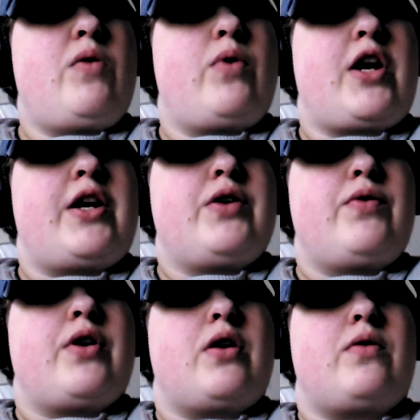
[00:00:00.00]
what I
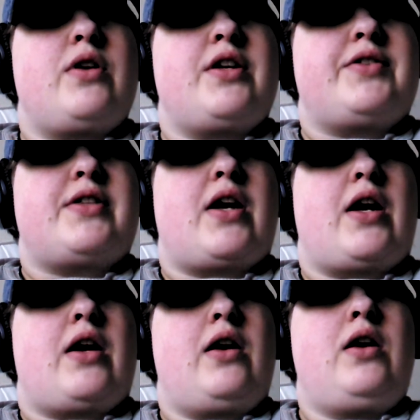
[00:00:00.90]
do know is
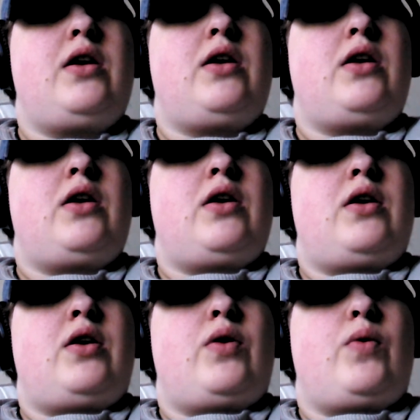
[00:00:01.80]
that
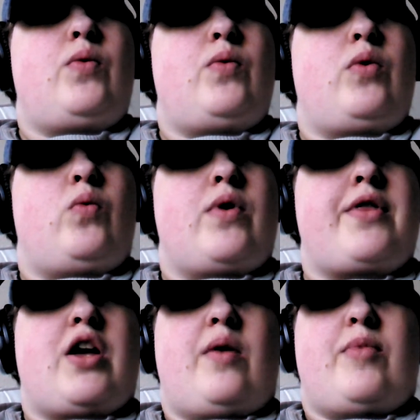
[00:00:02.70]

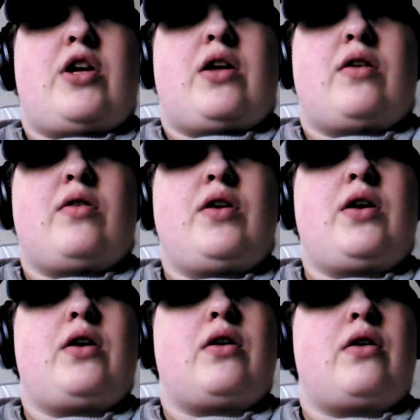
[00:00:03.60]
with ME,
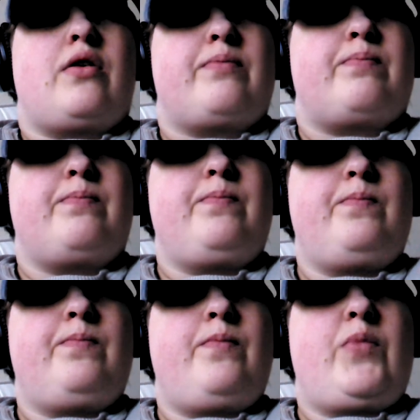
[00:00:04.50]
um,
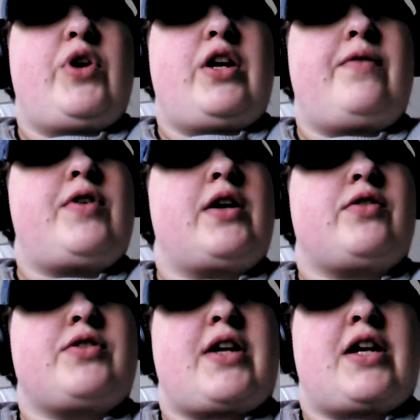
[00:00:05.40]
if
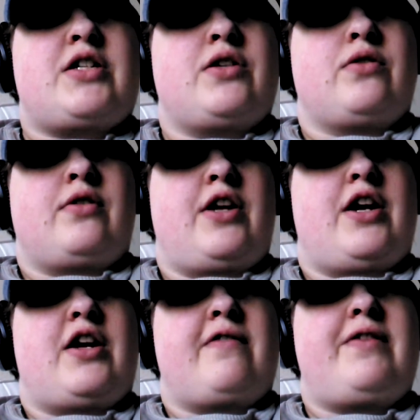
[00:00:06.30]
doctors catch it early
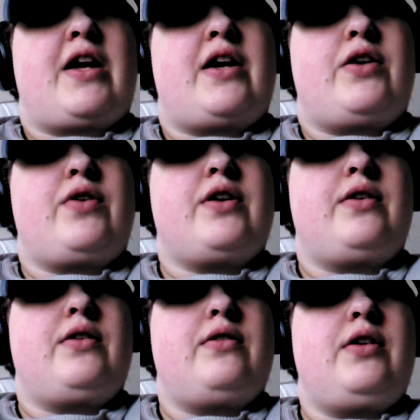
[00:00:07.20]
enough, yeah, you
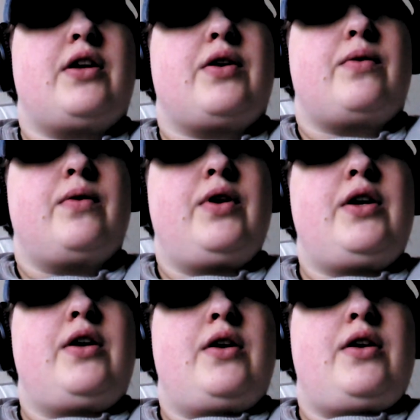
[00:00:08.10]
can, you know,
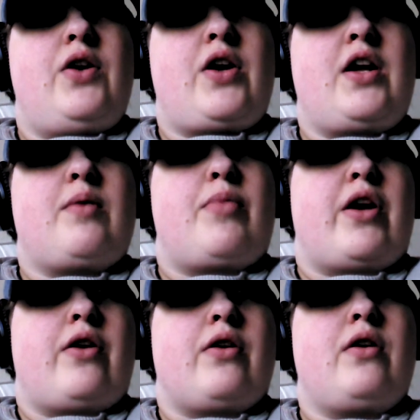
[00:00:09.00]
you can get
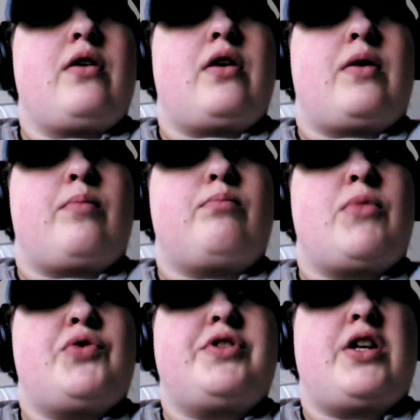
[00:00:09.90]
better, um,
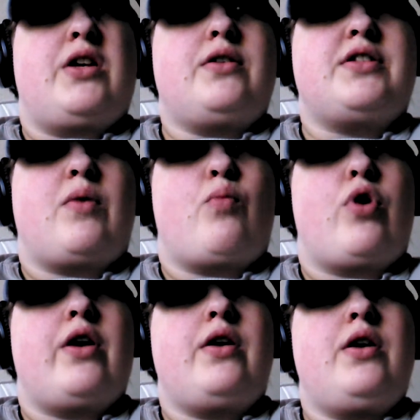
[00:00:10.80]
mostly,
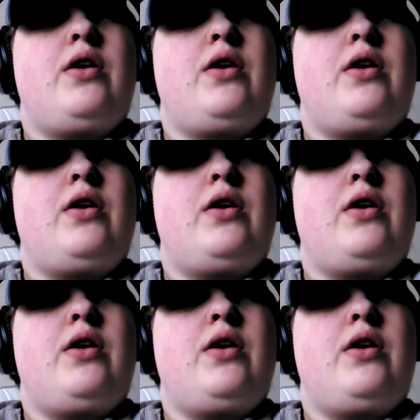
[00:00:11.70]
somewhat,